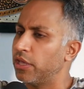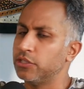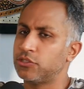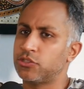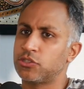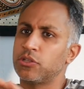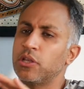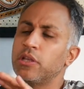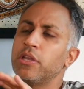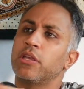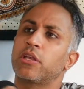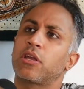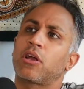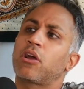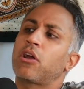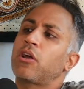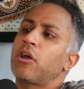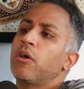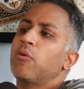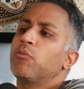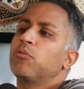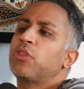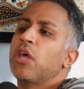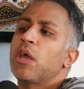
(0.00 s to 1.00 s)
It's
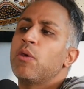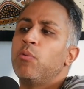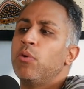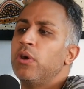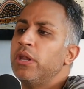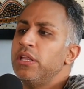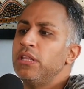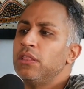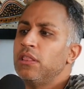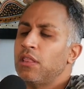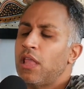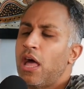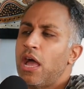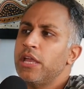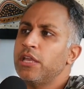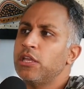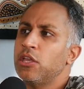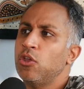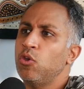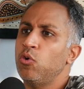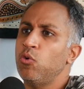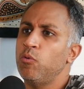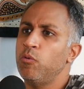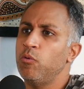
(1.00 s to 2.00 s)
they wouldn't
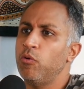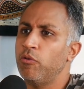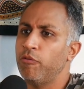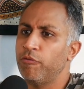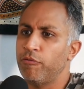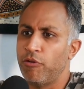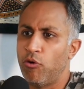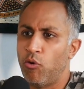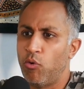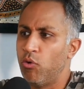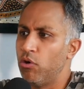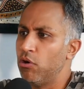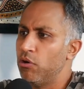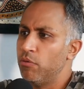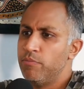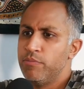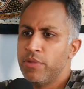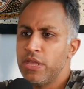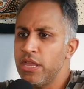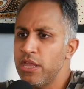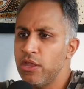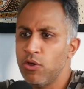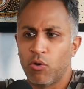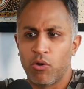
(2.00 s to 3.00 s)
like you or
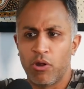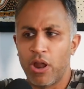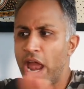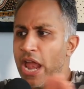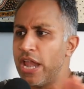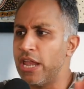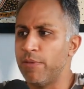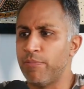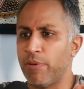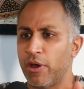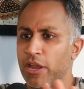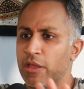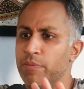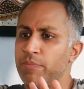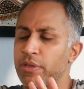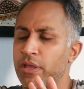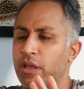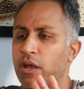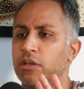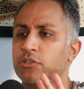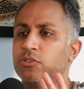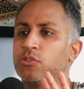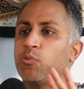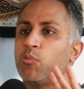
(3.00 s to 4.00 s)
me or anybody
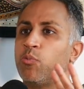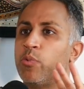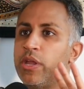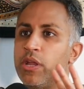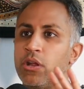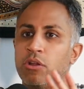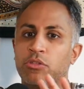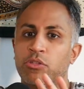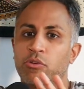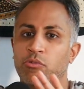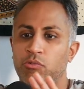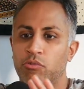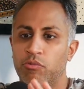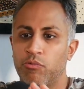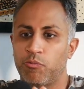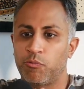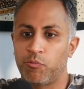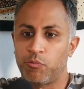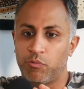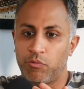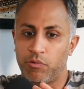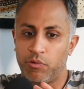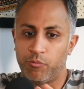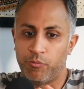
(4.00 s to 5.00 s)
because
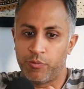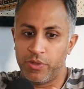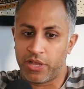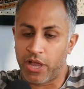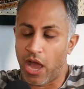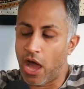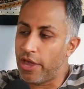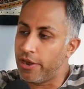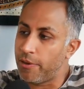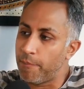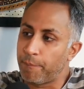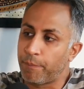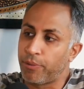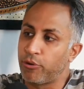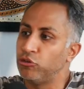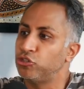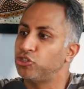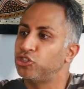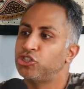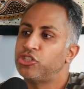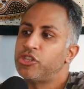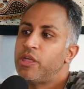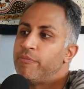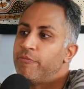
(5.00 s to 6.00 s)
we kind of
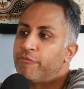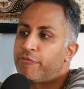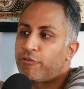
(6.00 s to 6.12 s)
pushed them